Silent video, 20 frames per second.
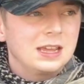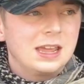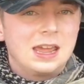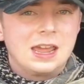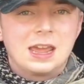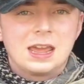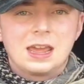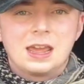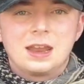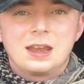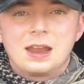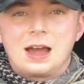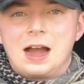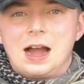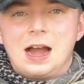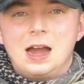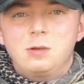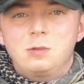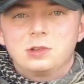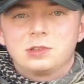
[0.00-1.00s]
And
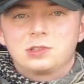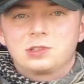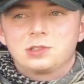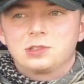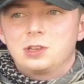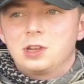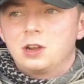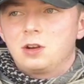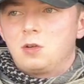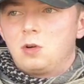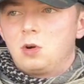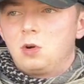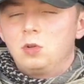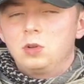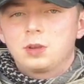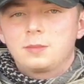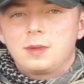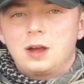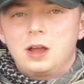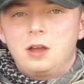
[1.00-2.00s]
I was,
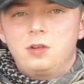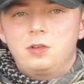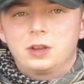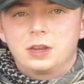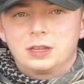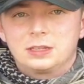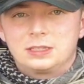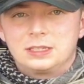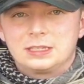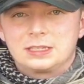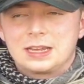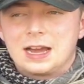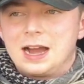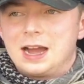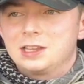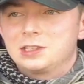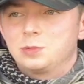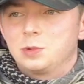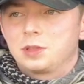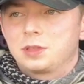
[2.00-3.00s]
holding my own against these
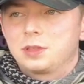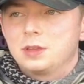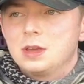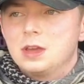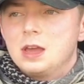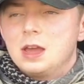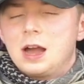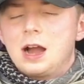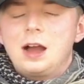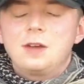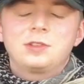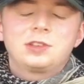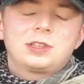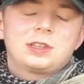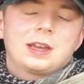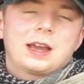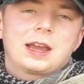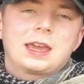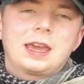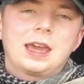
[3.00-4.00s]
guys with,
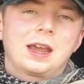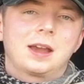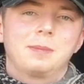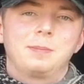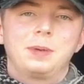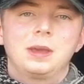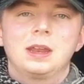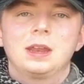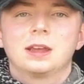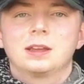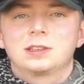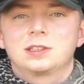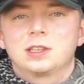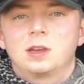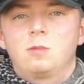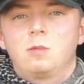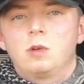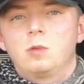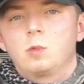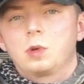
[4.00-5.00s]
obviously I can't compete against
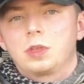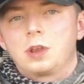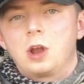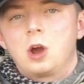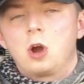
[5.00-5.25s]
someone with an